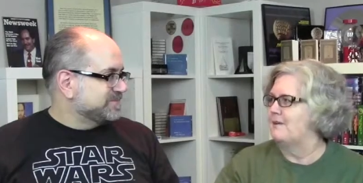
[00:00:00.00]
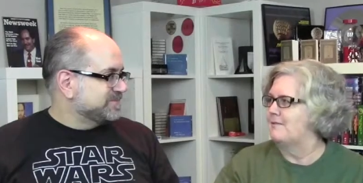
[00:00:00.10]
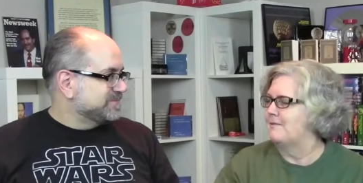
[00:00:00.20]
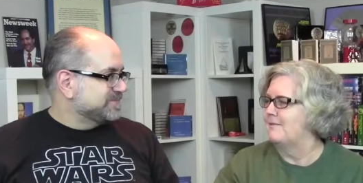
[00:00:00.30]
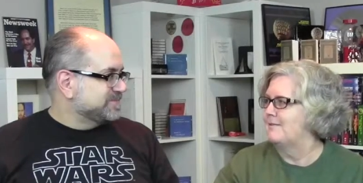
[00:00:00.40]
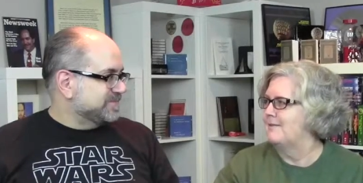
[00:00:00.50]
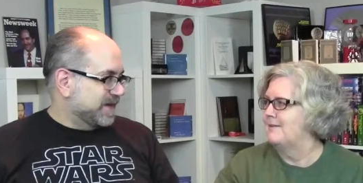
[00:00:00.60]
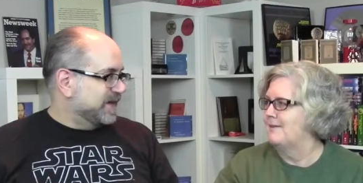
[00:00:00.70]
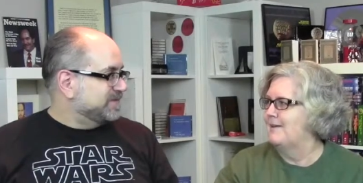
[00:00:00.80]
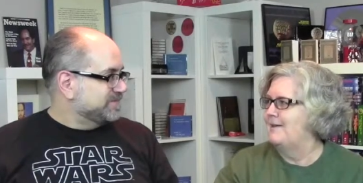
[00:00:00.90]
Speaker 1: license.
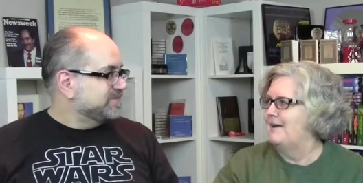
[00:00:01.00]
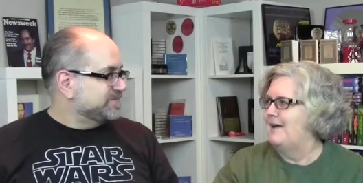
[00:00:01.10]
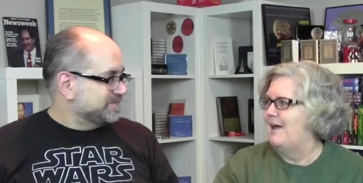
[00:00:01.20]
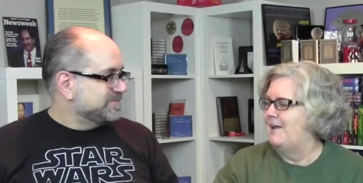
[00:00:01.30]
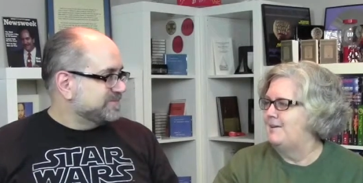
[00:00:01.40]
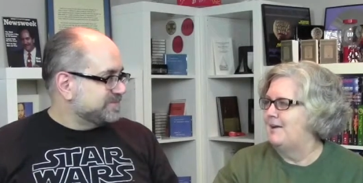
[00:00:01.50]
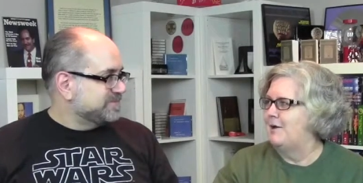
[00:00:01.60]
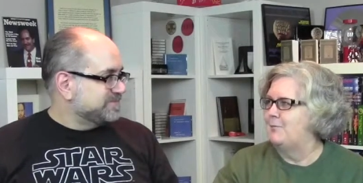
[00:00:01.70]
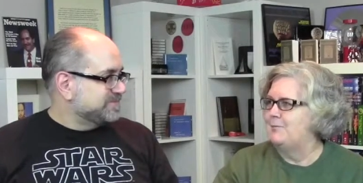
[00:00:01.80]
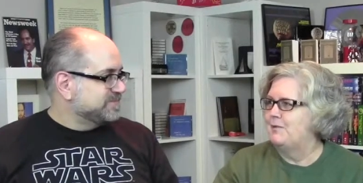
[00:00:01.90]
Yeah. And
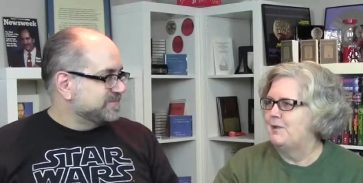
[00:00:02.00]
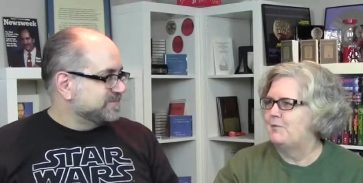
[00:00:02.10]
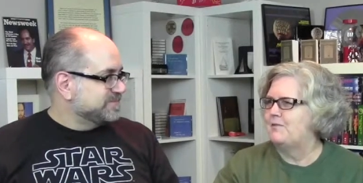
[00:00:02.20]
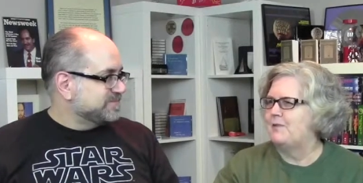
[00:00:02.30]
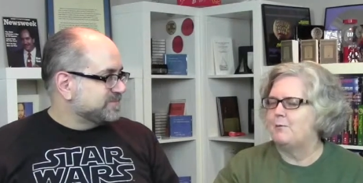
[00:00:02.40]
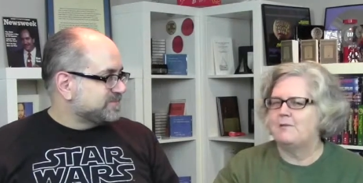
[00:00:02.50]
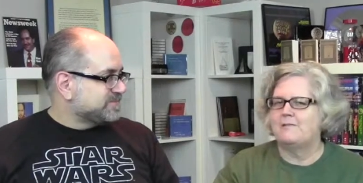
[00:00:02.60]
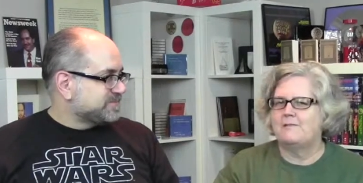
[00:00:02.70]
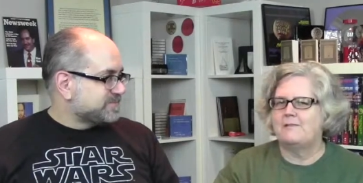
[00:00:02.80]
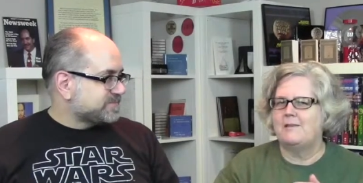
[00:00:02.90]
um, it was it
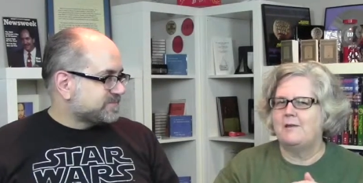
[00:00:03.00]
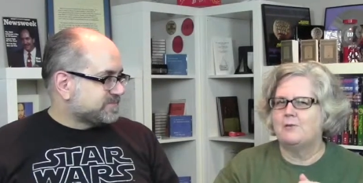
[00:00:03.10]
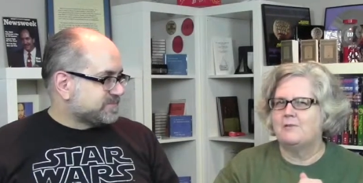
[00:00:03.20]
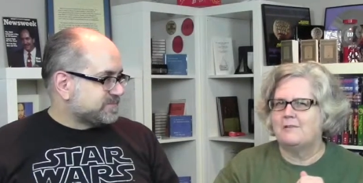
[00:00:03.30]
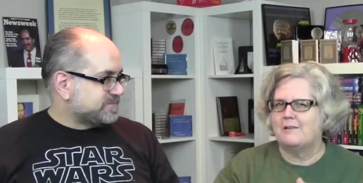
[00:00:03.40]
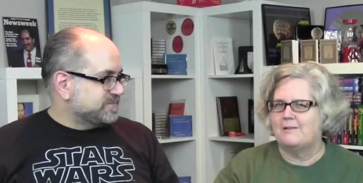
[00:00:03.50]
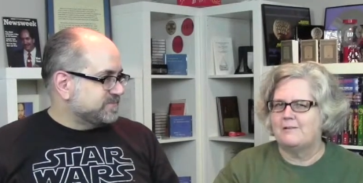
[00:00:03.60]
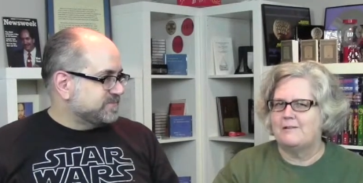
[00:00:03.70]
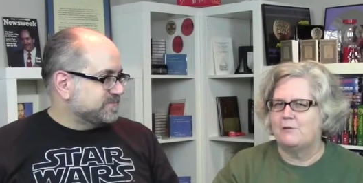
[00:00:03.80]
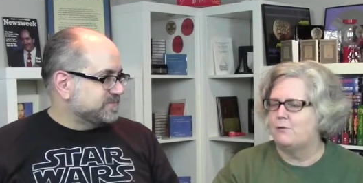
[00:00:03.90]
was either still a
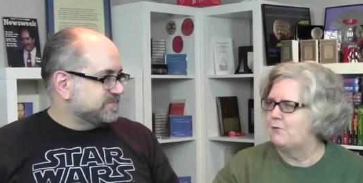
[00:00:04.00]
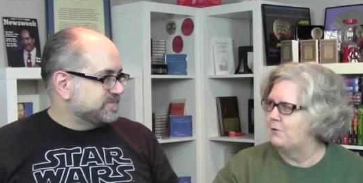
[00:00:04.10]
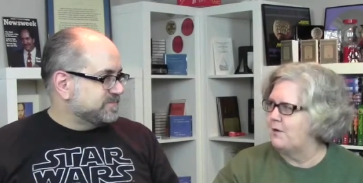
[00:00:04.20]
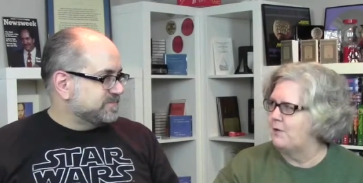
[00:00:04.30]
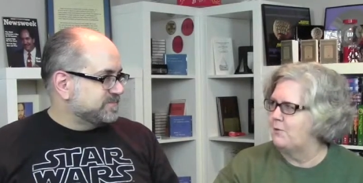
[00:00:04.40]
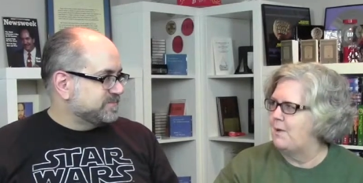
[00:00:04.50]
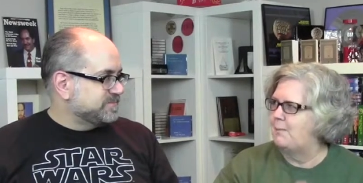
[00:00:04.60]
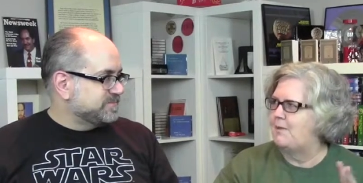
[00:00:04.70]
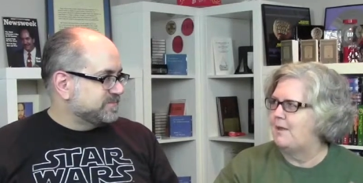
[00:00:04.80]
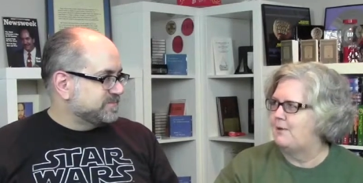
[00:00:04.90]
single screen or
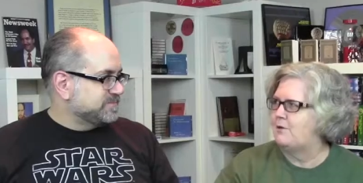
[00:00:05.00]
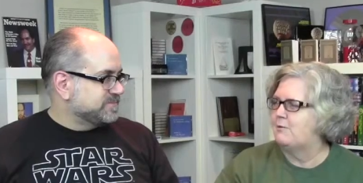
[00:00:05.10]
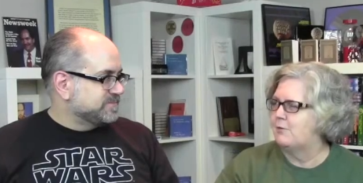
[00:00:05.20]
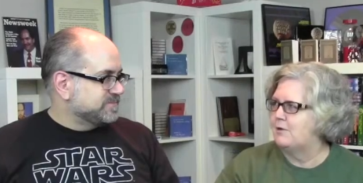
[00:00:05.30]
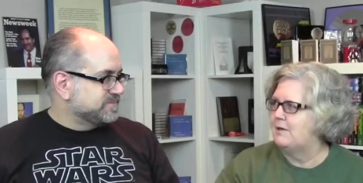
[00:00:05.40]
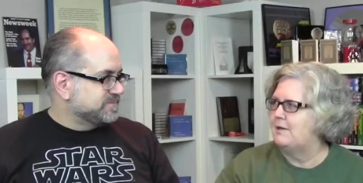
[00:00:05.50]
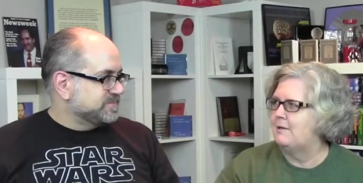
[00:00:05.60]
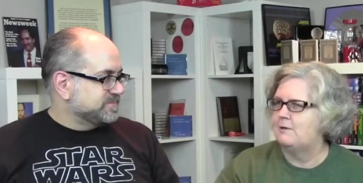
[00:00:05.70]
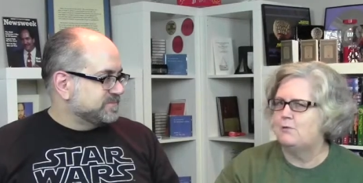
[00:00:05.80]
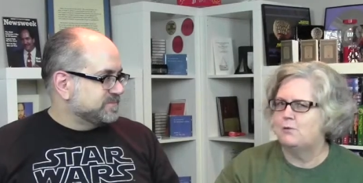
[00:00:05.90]
maybe they had converted it
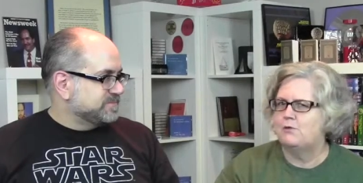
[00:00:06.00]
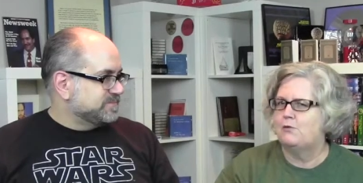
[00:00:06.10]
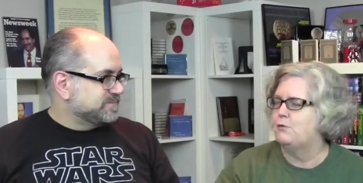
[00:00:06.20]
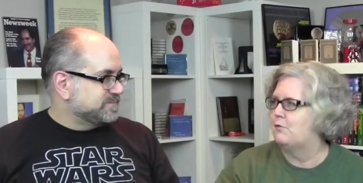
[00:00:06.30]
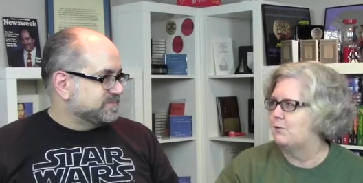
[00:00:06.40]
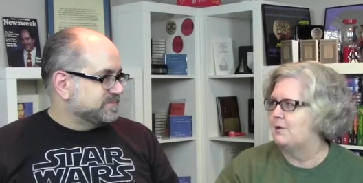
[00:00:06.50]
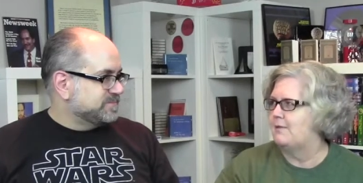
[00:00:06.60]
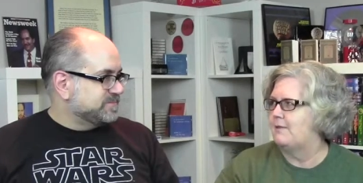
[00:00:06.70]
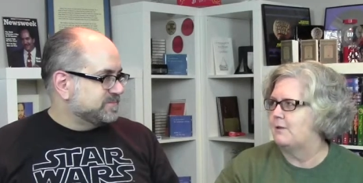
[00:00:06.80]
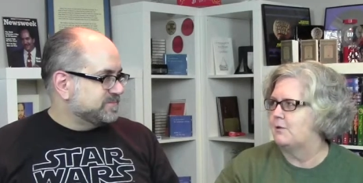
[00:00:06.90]
into a two screen
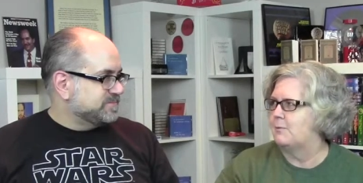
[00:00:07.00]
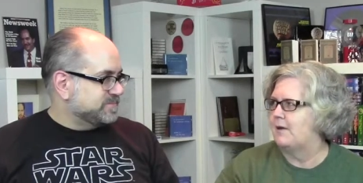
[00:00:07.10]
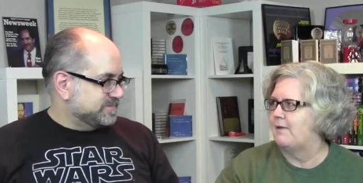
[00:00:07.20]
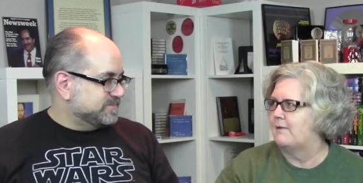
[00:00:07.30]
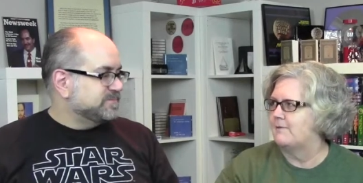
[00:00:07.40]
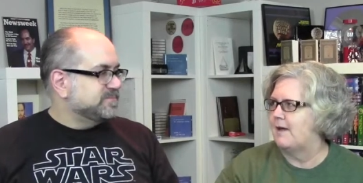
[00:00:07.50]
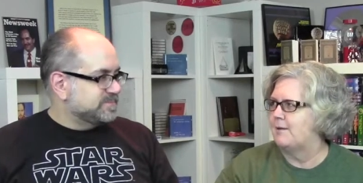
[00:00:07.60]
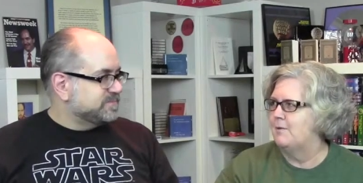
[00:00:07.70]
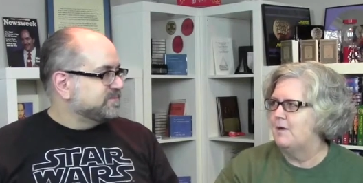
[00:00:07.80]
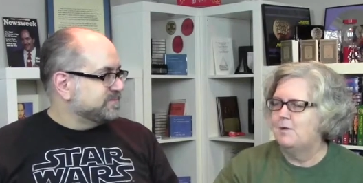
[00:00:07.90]
theater by mm. that mm-hmm.
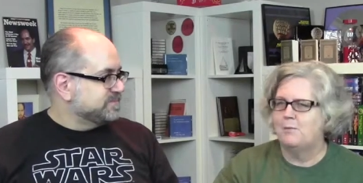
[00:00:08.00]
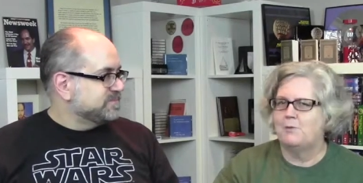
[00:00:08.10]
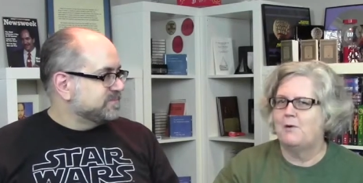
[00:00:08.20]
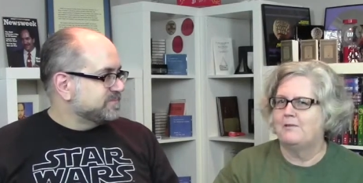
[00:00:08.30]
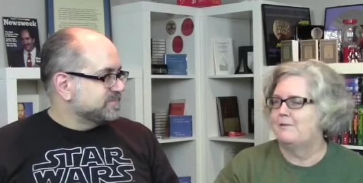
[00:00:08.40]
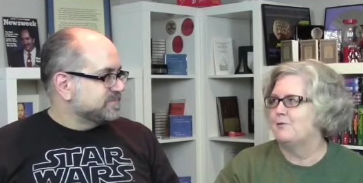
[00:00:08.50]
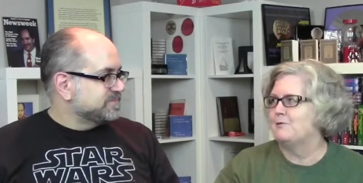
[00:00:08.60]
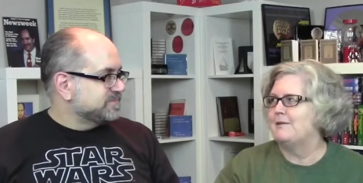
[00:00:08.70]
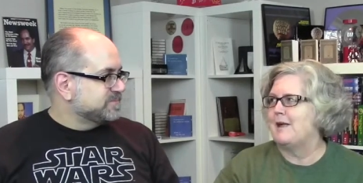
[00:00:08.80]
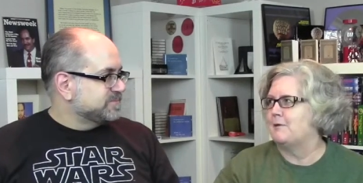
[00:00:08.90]
time, but it was
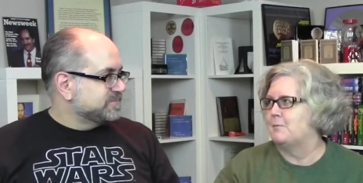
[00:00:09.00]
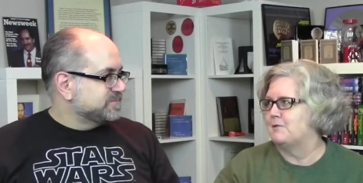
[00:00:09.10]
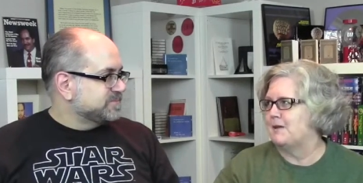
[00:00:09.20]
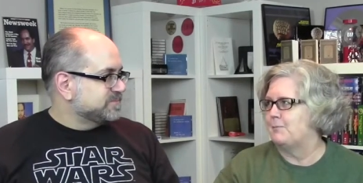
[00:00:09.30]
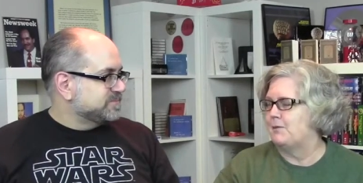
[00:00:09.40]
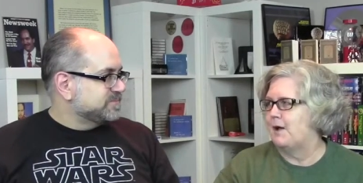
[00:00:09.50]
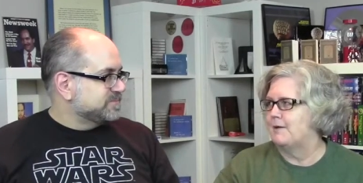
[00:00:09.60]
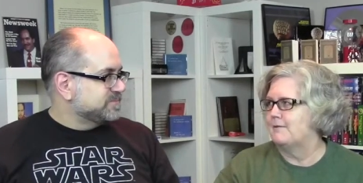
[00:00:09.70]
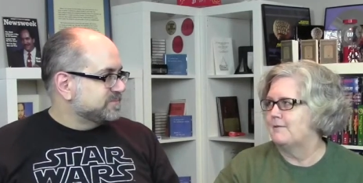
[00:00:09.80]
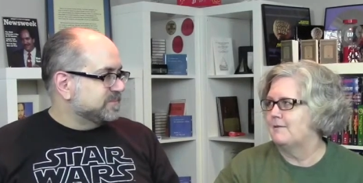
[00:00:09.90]
certainly not a
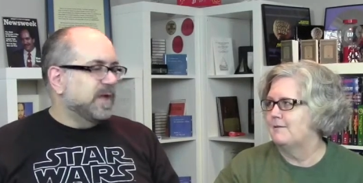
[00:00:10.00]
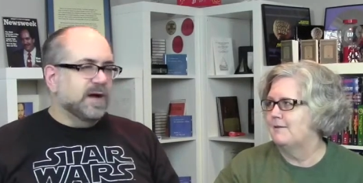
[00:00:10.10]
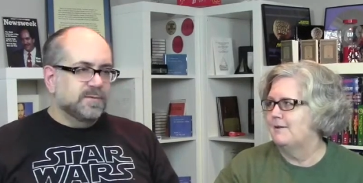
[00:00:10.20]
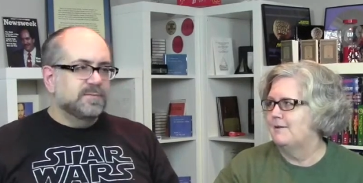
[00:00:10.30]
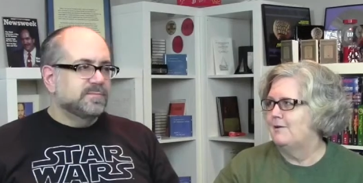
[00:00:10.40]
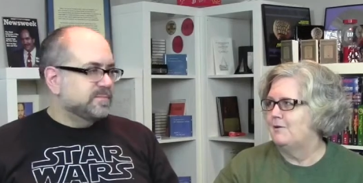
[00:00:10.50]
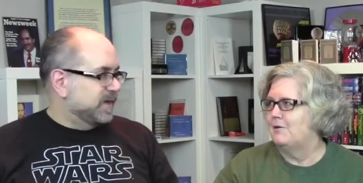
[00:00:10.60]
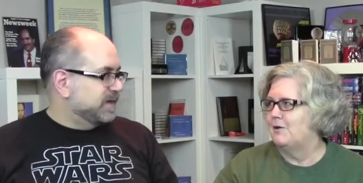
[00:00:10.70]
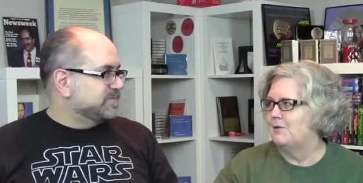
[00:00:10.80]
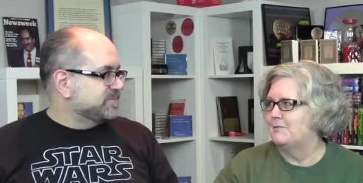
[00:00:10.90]
multiplex. Yeah. You
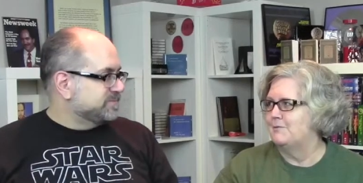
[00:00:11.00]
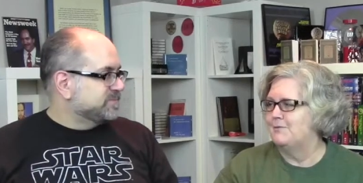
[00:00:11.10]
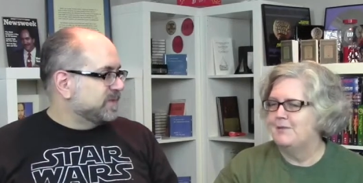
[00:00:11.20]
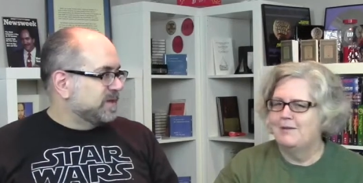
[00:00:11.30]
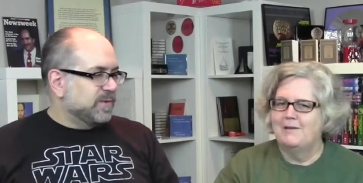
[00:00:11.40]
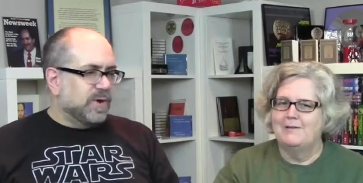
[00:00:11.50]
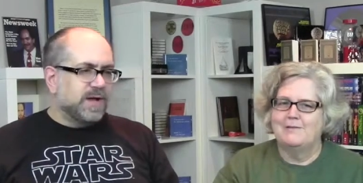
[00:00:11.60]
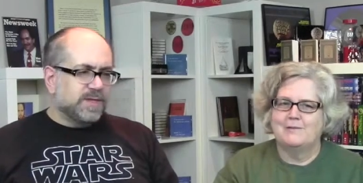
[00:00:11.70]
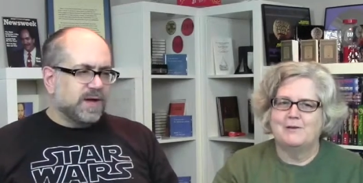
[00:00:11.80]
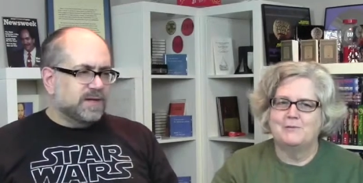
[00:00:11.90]
yeah. know.
Speaker 2: Well, I
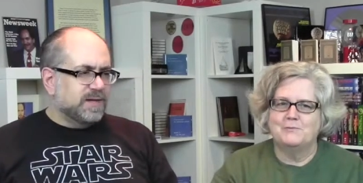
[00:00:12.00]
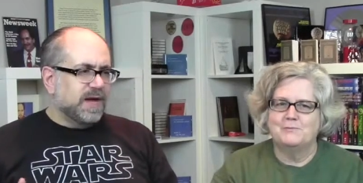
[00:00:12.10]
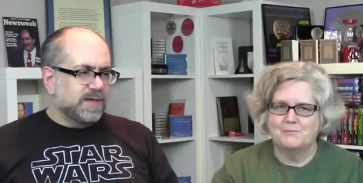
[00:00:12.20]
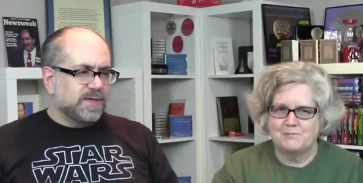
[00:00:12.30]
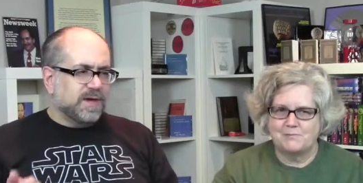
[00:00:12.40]
so. saw yeah I